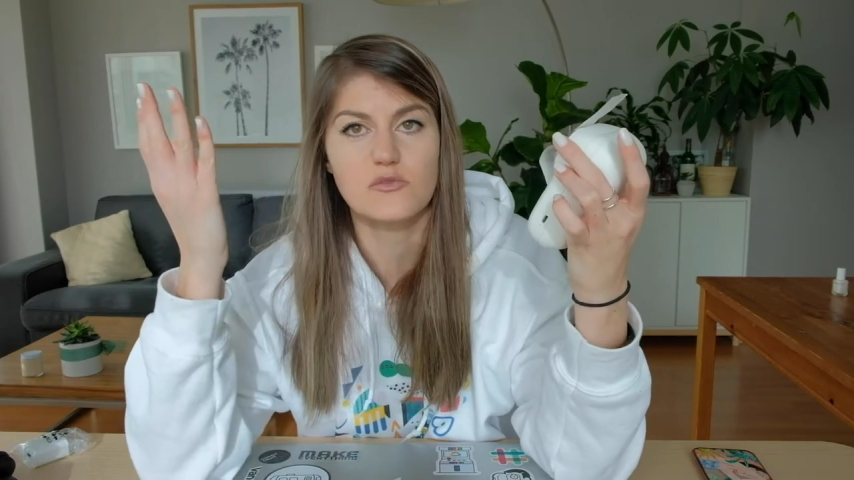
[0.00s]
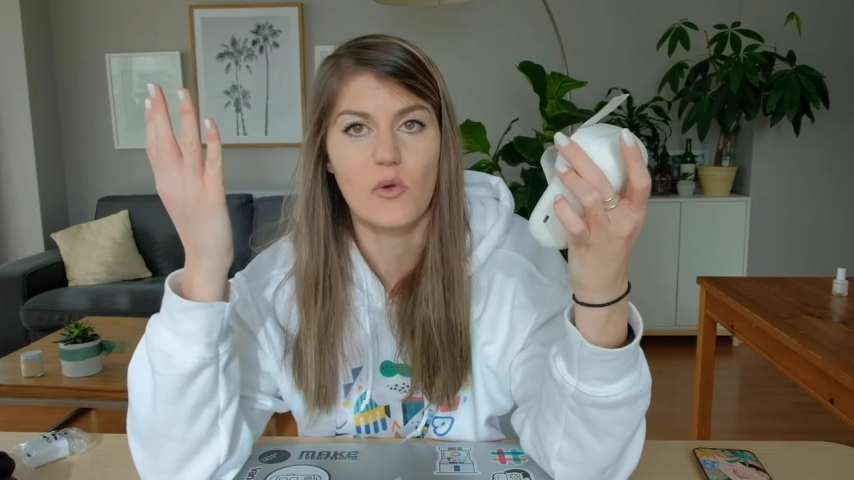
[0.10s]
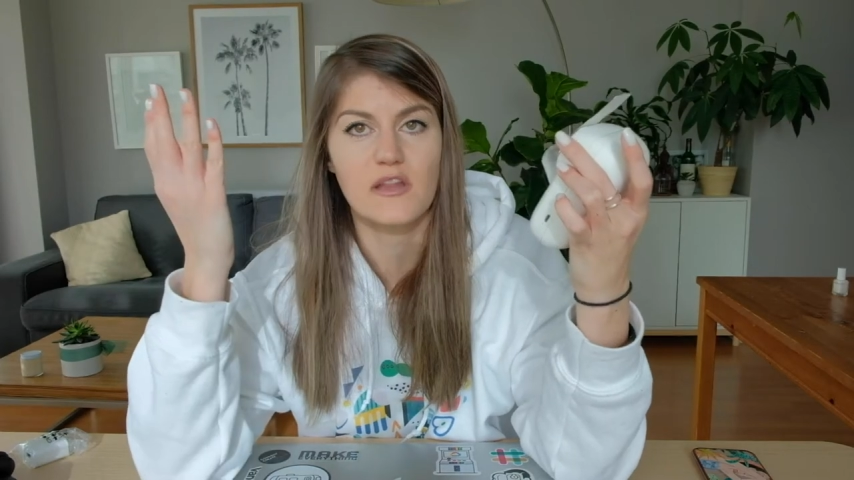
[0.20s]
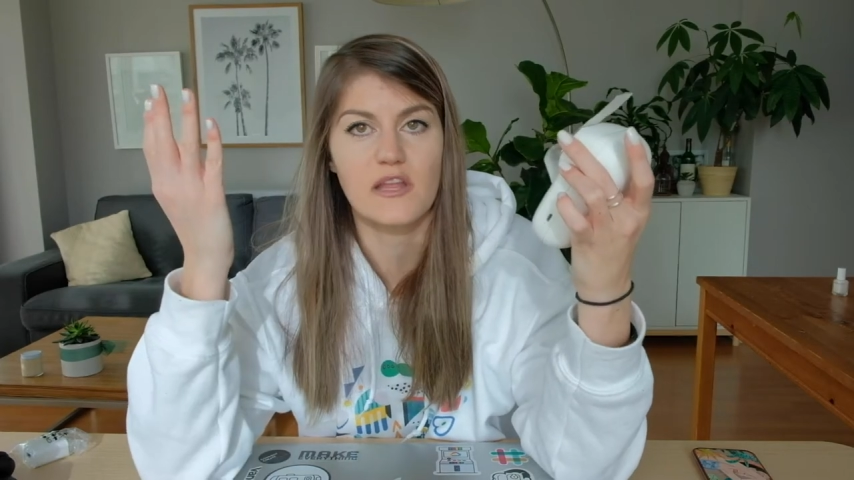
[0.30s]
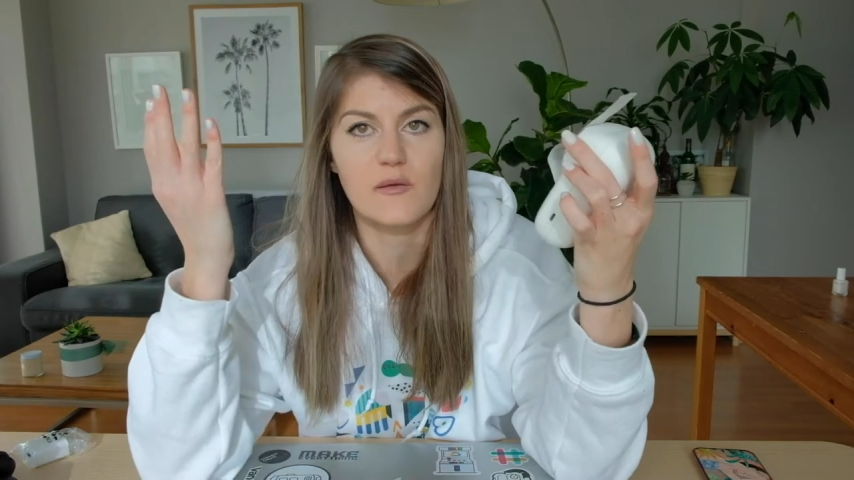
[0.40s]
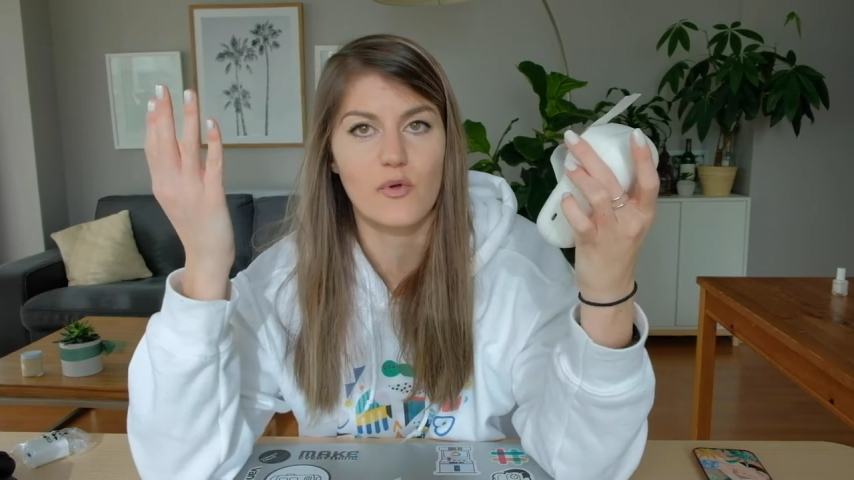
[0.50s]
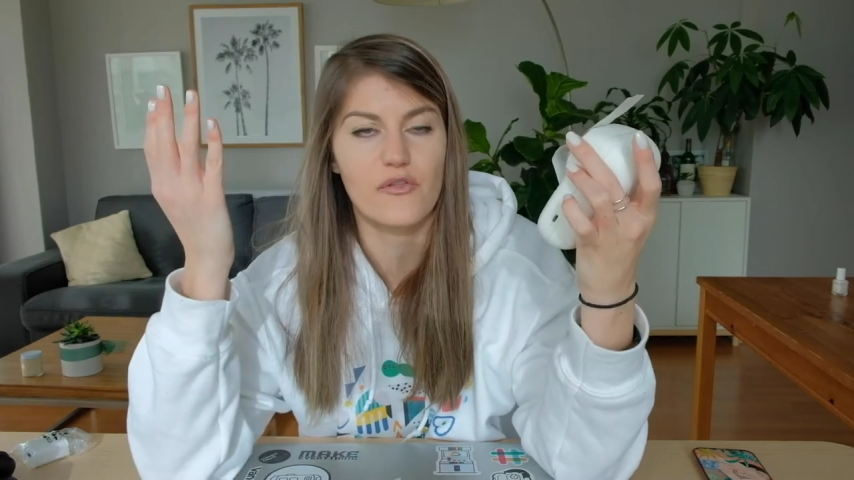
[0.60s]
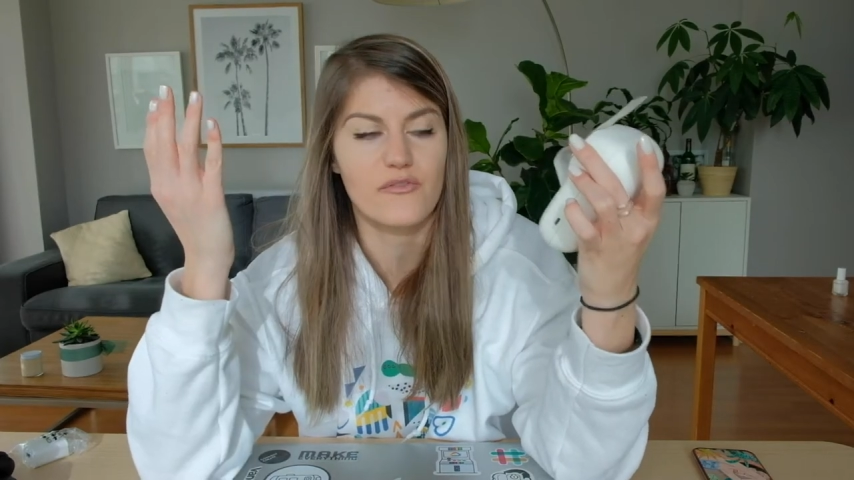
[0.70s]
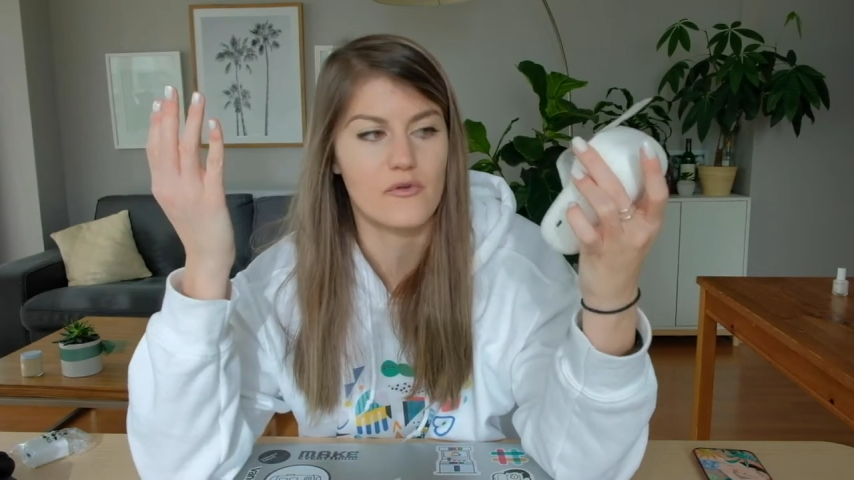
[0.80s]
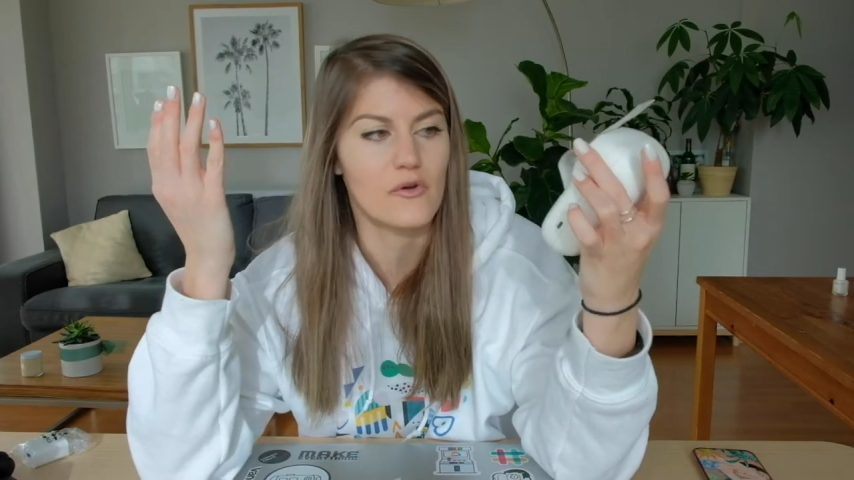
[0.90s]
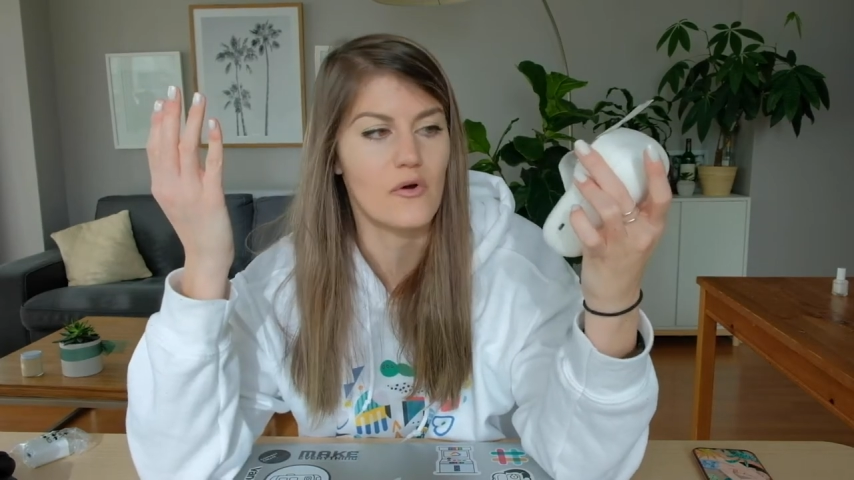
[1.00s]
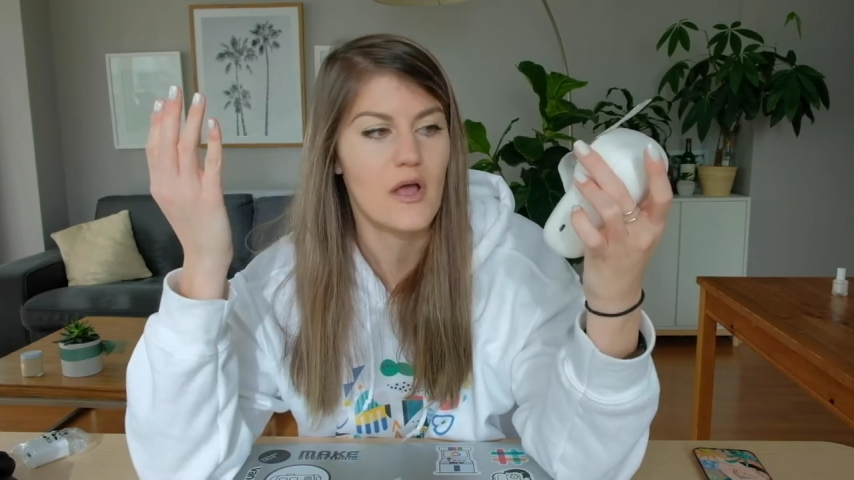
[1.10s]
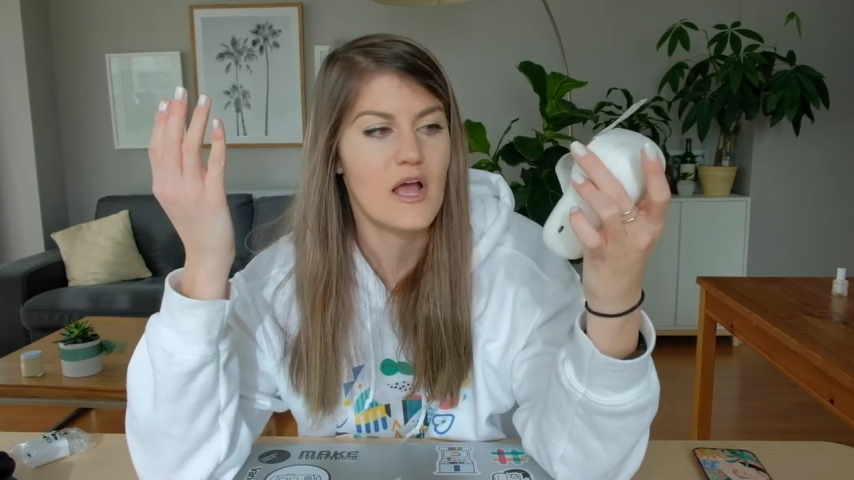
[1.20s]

one label through.